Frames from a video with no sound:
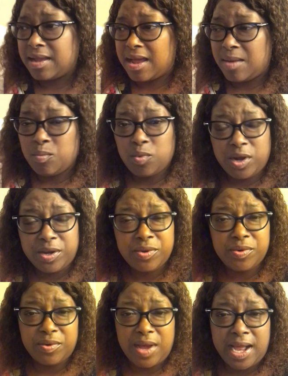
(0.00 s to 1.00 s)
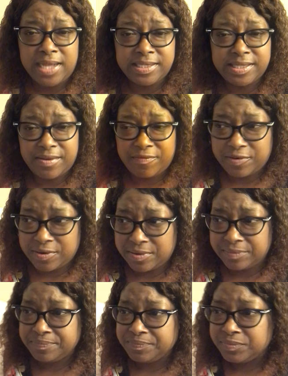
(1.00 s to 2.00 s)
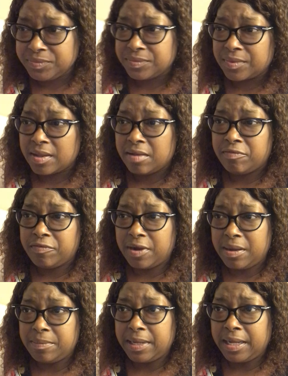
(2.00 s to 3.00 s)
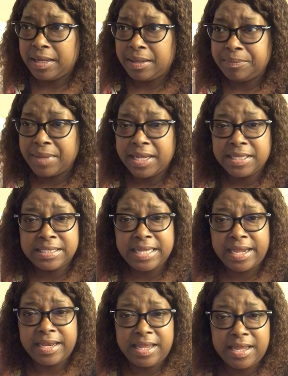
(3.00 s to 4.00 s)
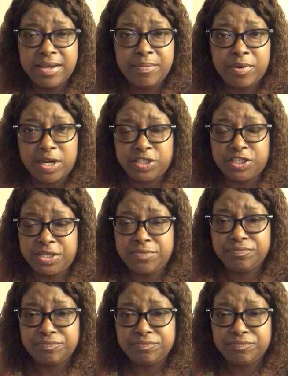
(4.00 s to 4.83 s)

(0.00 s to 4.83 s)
I'm one who I suffer from anxiety and depression.